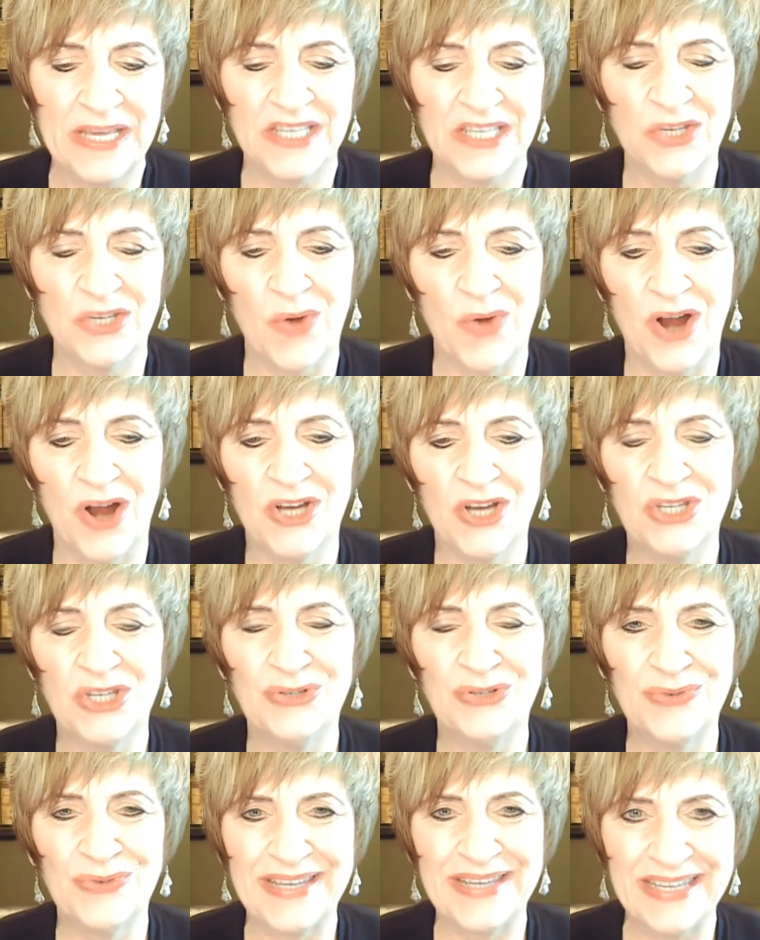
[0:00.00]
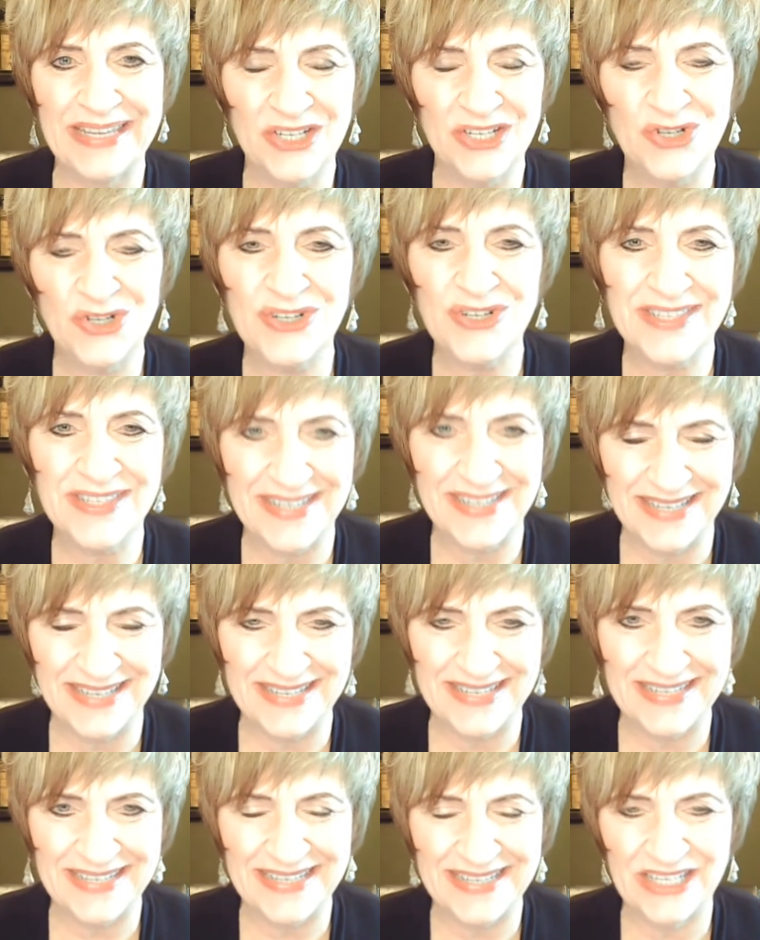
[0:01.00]
So are you
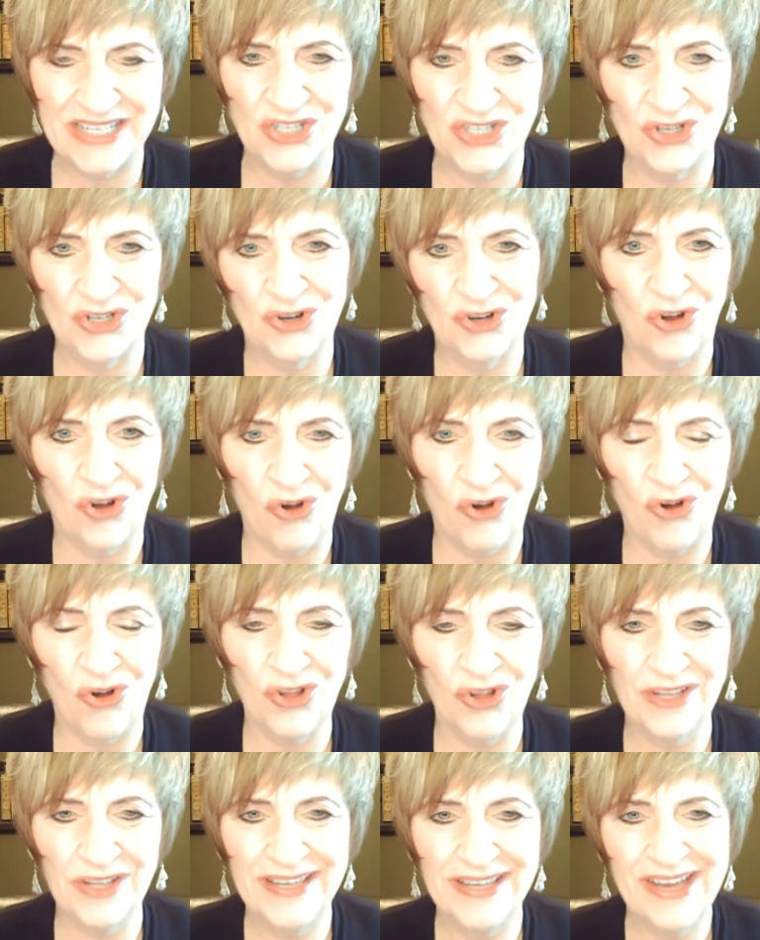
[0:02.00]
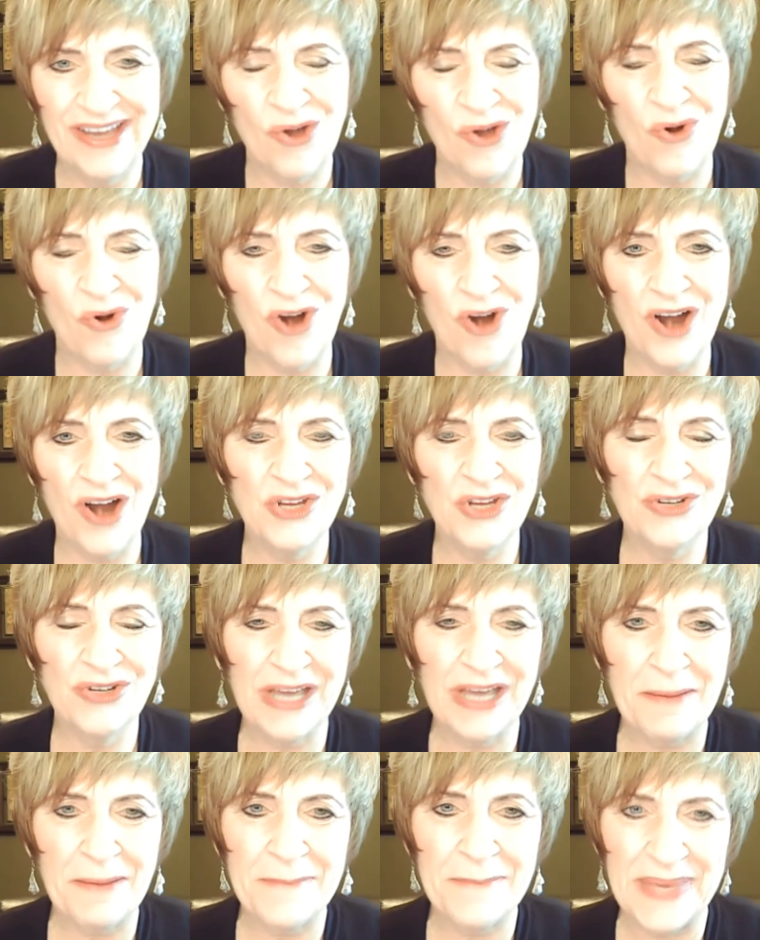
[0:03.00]
interested in your goal or are you
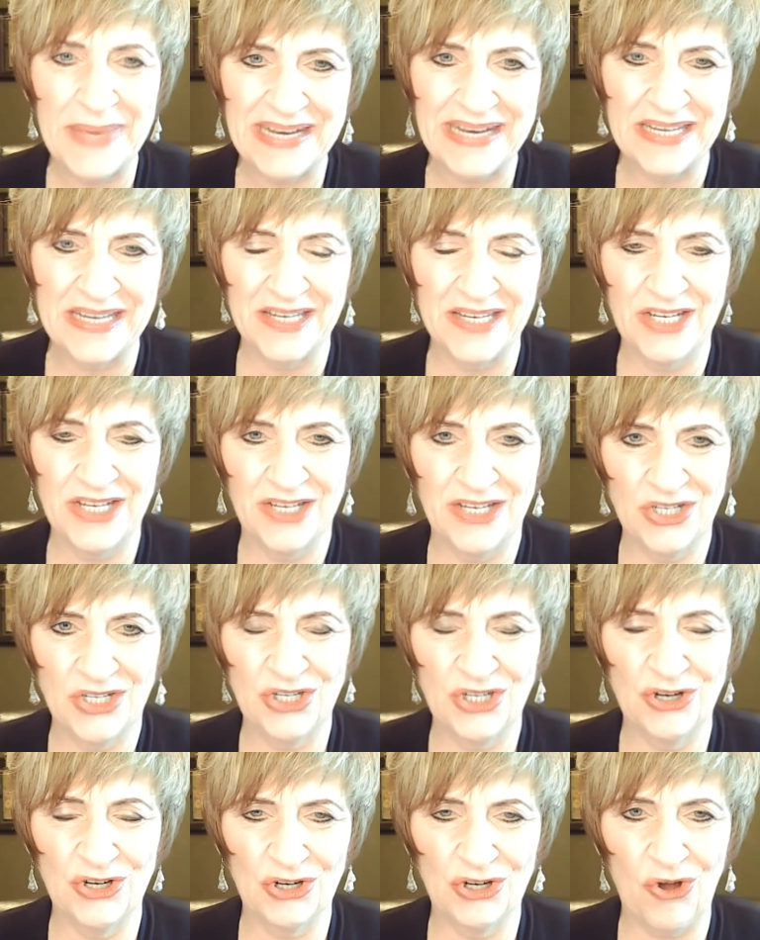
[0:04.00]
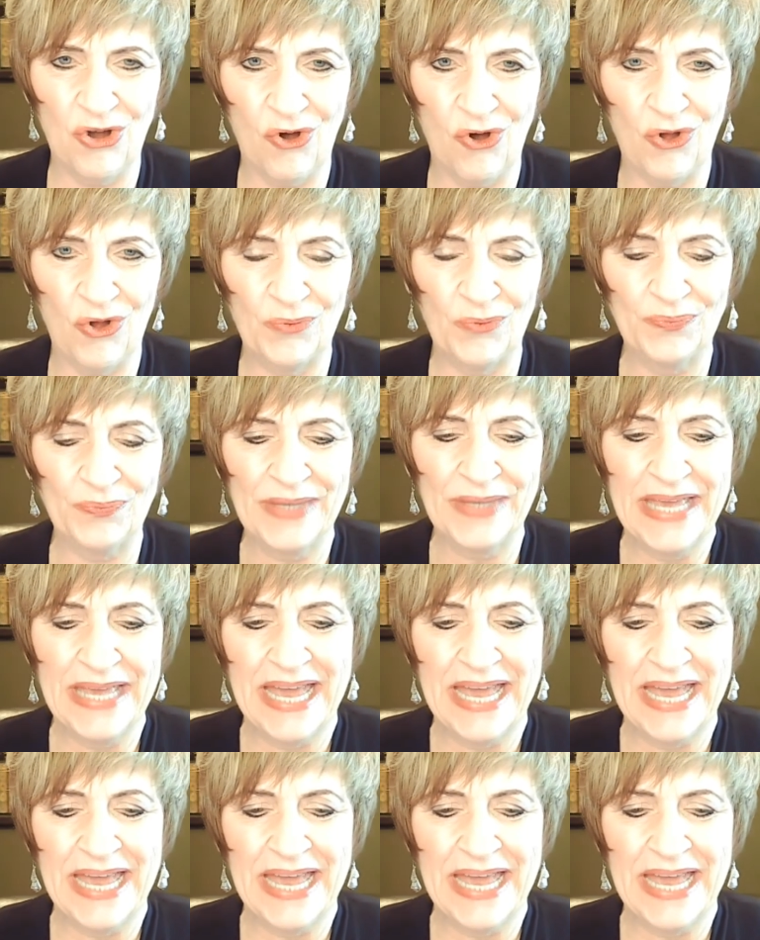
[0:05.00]
committed to your goal?